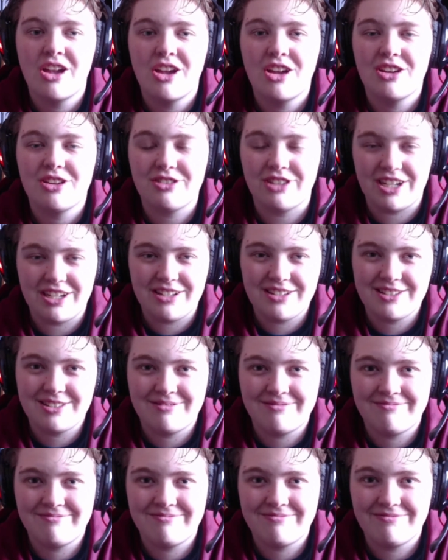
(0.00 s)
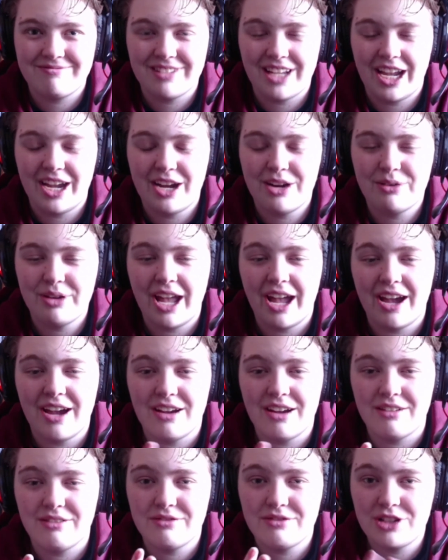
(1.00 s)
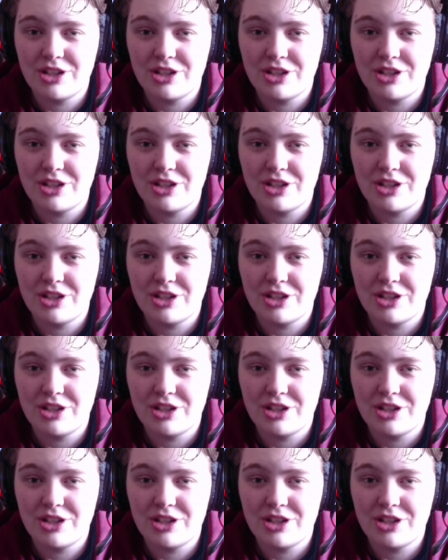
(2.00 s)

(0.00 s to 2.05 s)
Great. Now we have